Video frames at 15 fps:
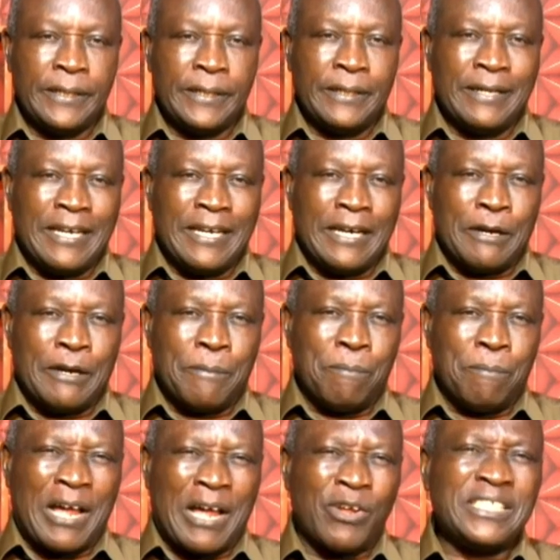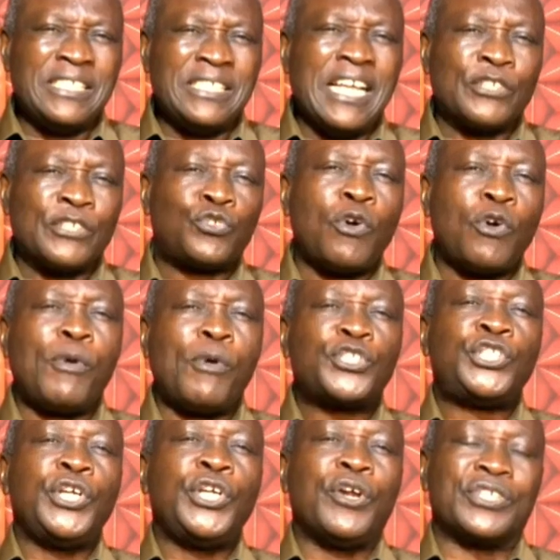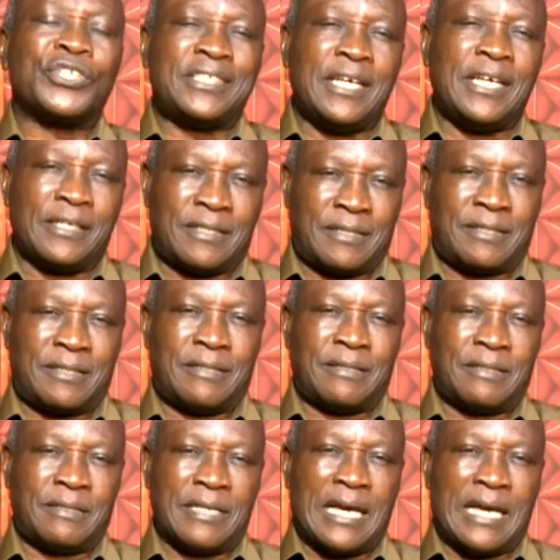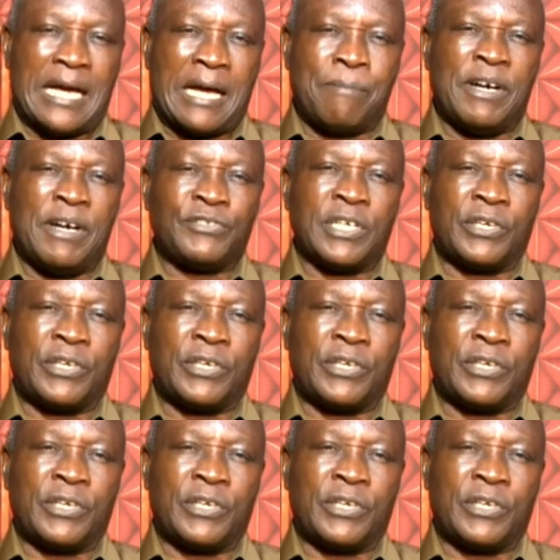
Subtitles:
but I don't think there's so much seriousness about security.